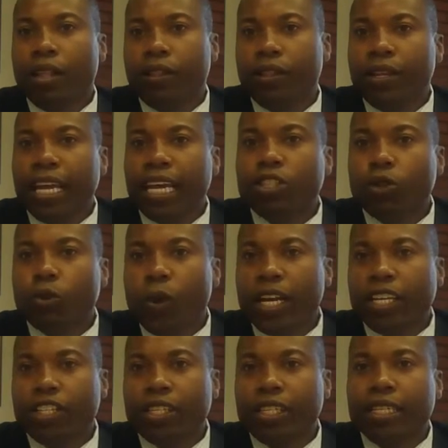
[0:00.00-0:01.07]
The next
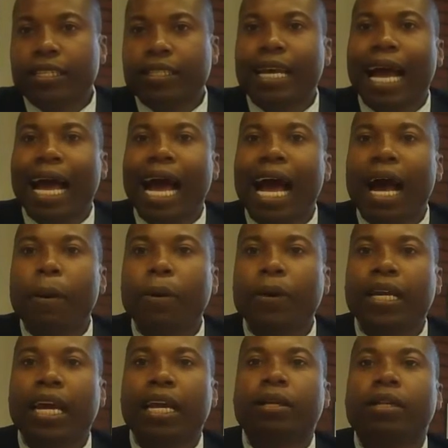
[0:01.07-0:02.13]
question is, how
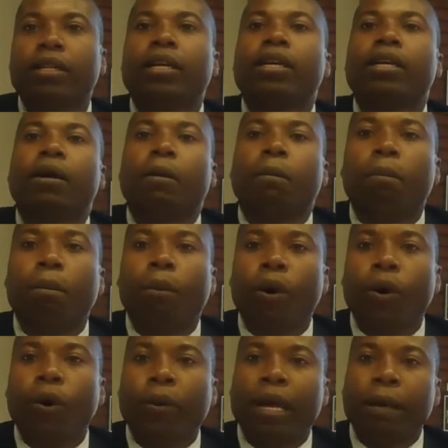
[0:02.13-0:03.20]
can
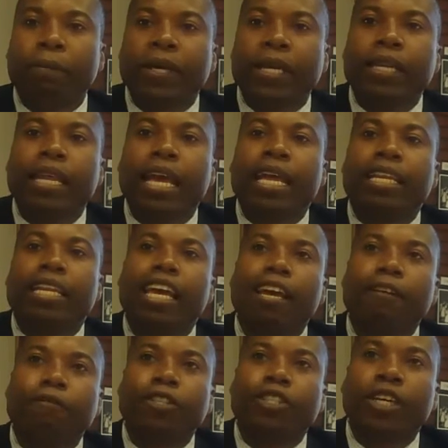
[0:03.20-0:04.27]
more rapid and
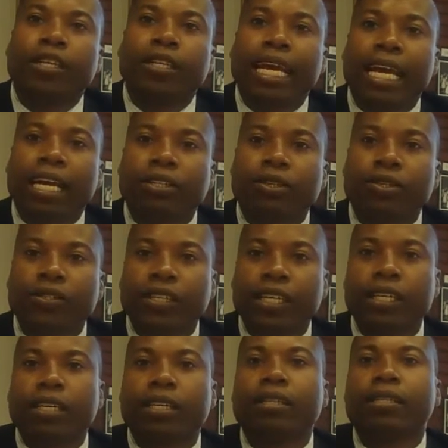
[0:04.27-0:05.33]
efficient
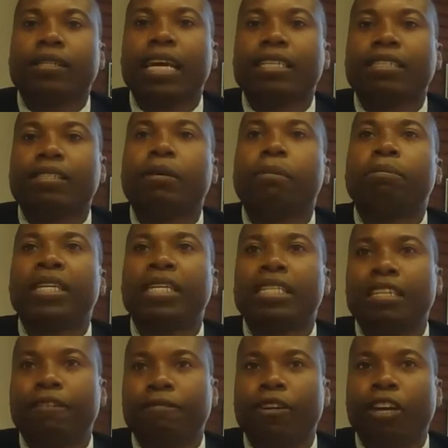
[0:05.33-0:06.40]
diagnostic tests be
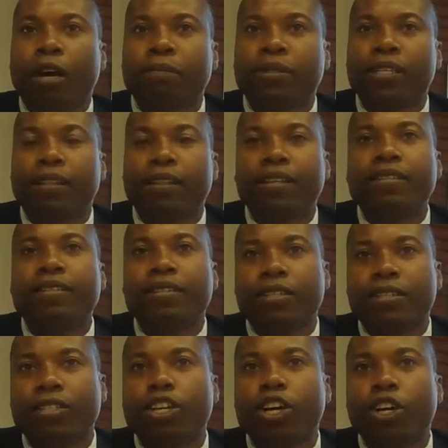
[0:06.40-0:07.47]
developed? This
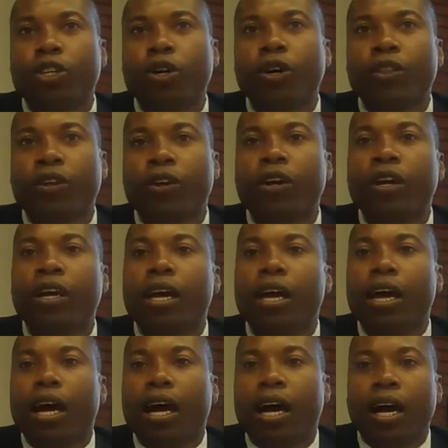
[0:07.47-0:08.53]
is another
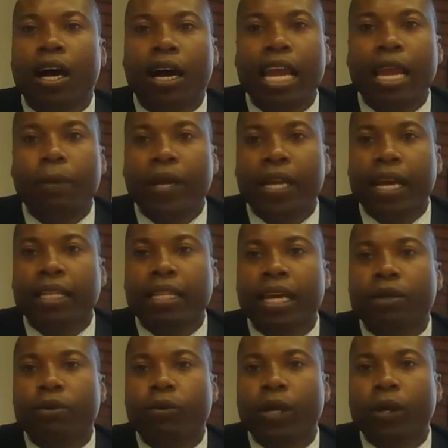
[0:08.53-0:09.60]
area
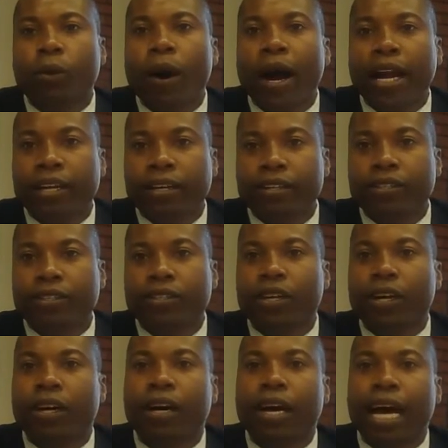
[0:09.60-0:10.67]
that requires
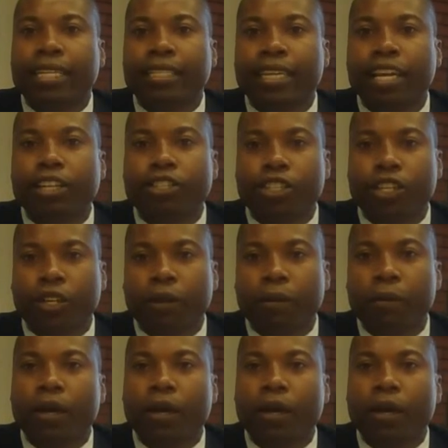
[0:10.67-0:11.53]
attention.